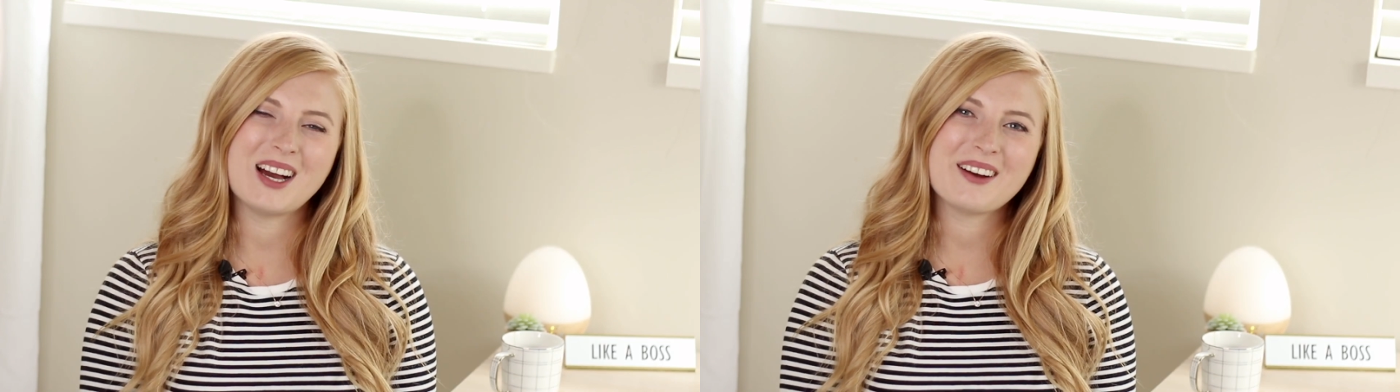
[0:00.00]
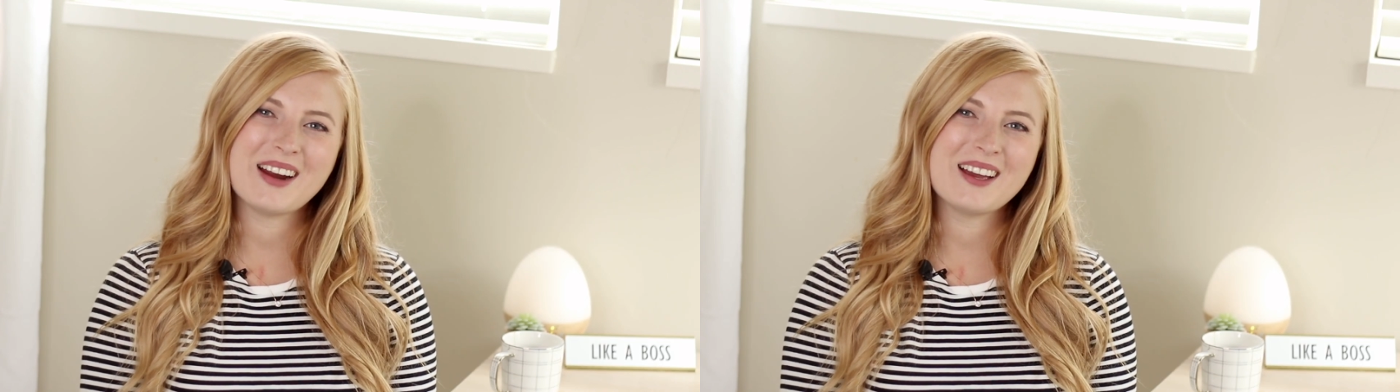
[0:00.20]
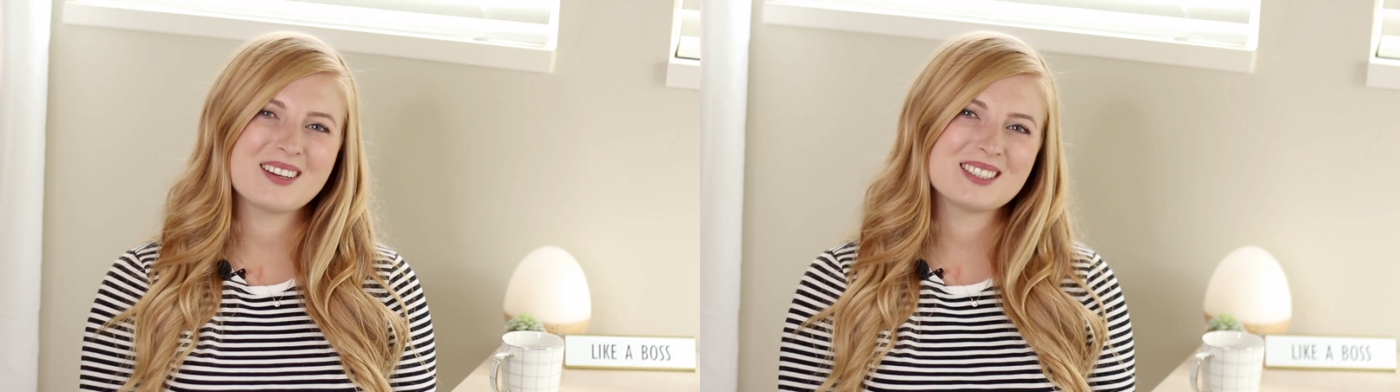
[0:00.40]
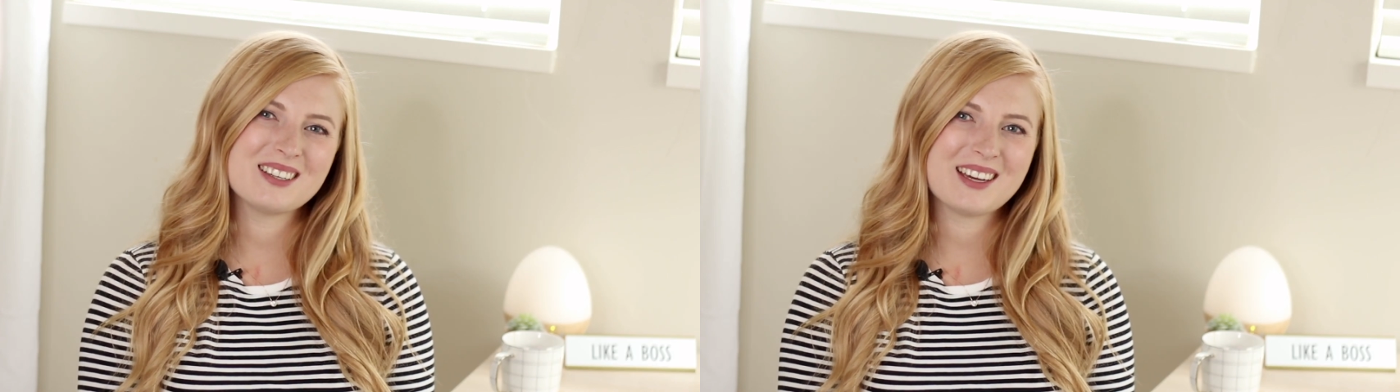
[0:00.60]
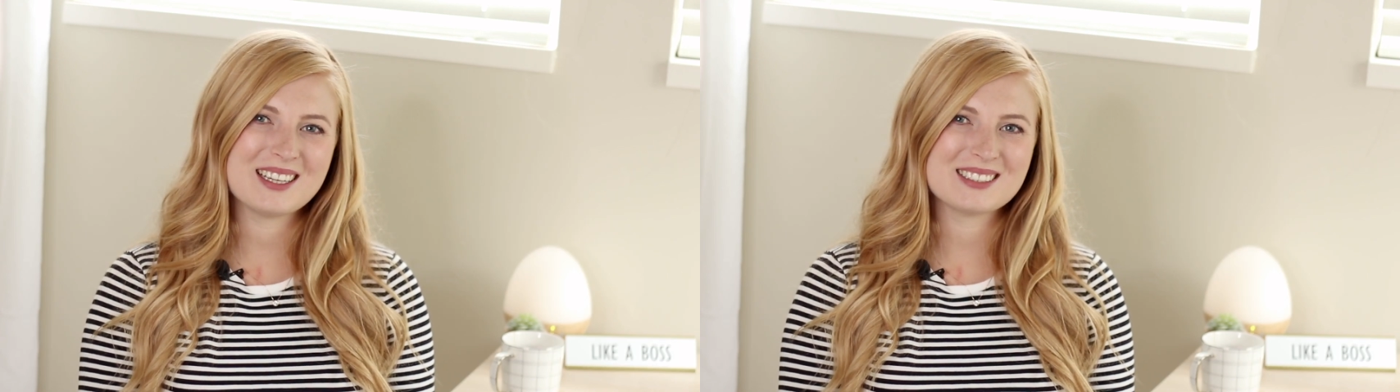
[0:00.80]
All right, I'll
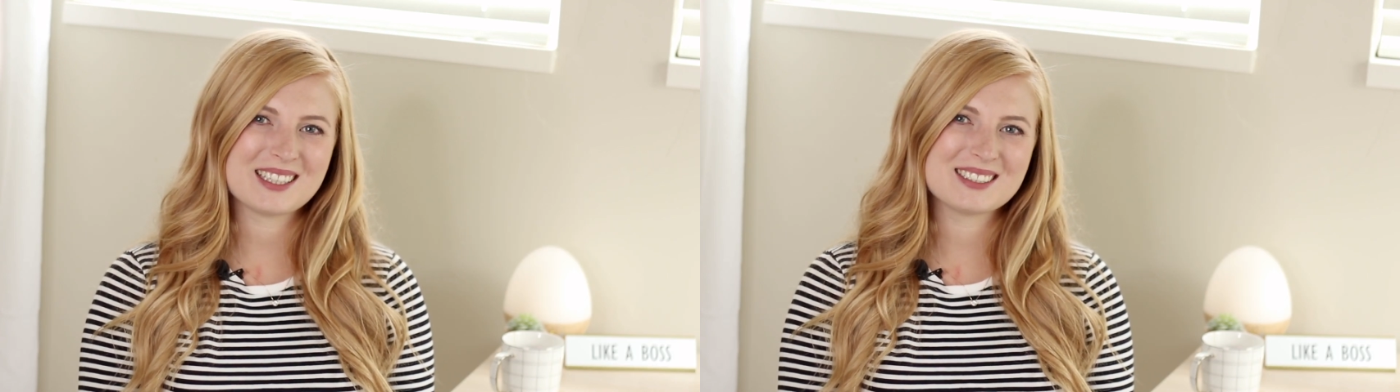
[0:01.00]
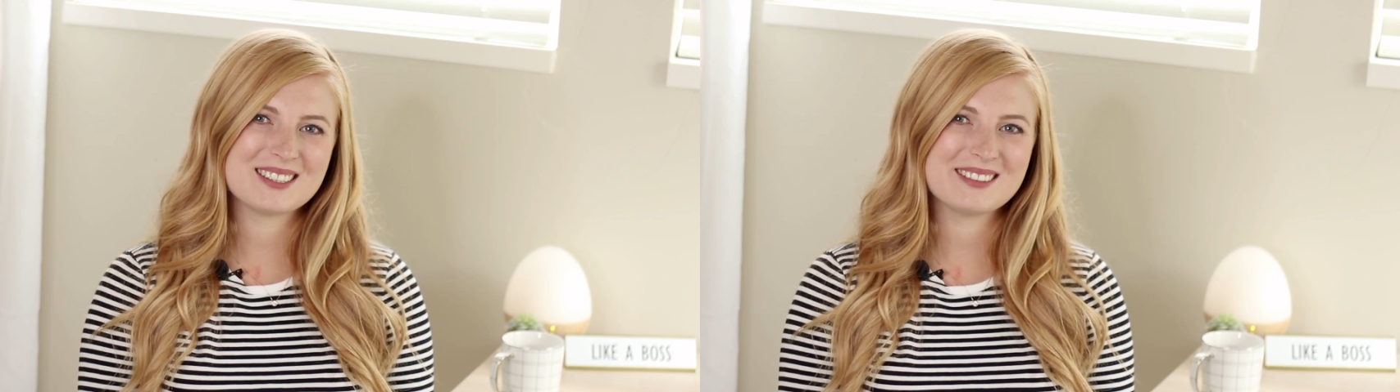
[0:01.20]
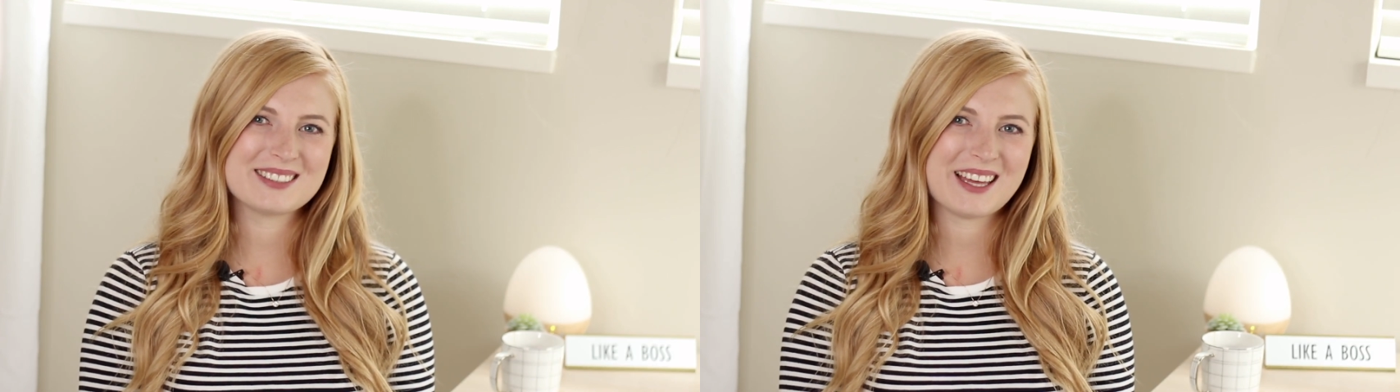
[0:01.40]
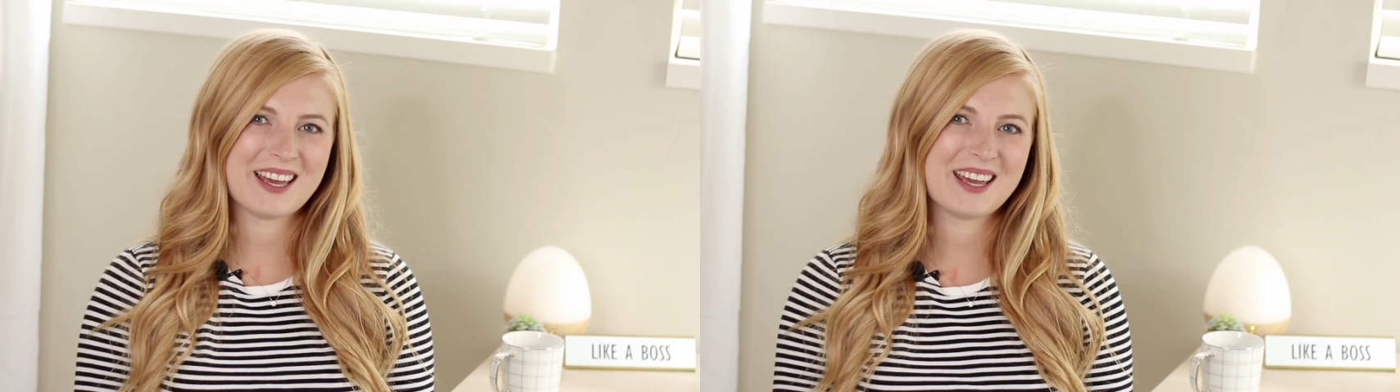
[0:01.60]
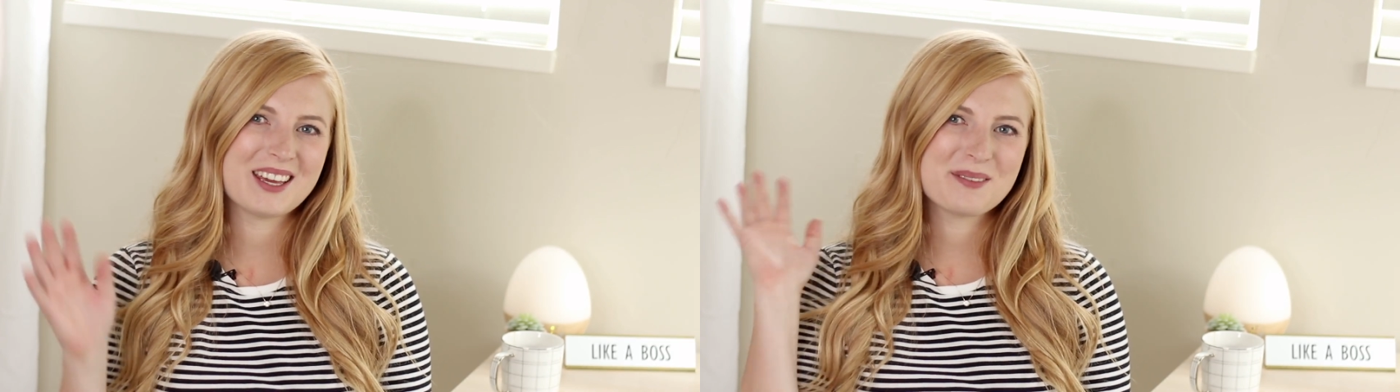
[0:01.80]
see you guys next Tuesday.